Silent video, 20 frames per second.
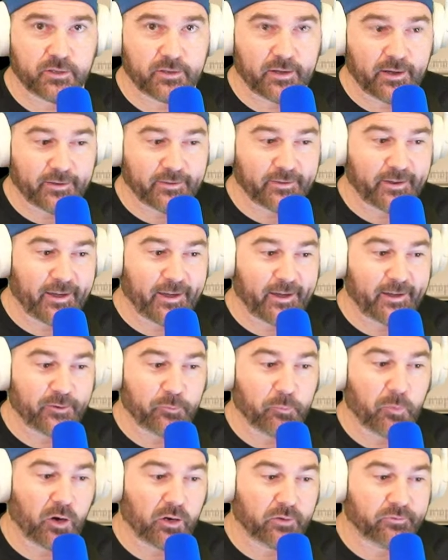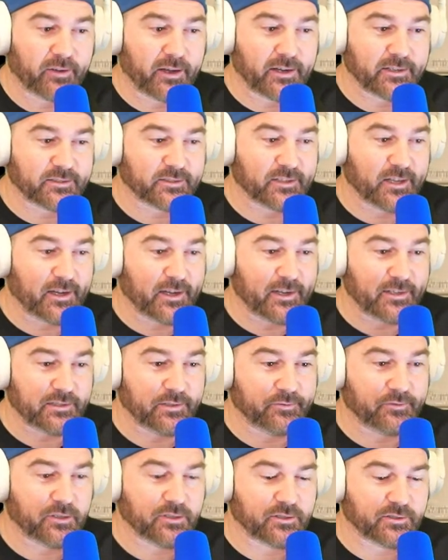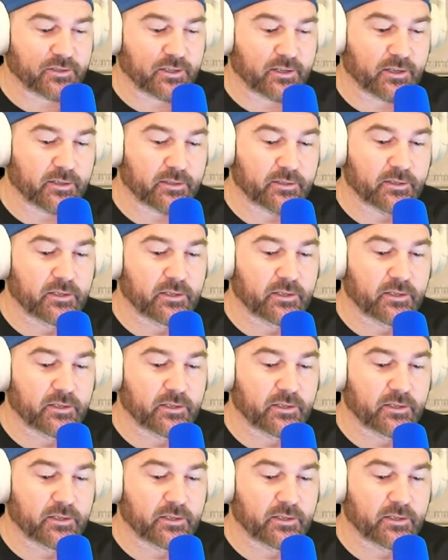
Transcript: I can add or modify slides. If there's a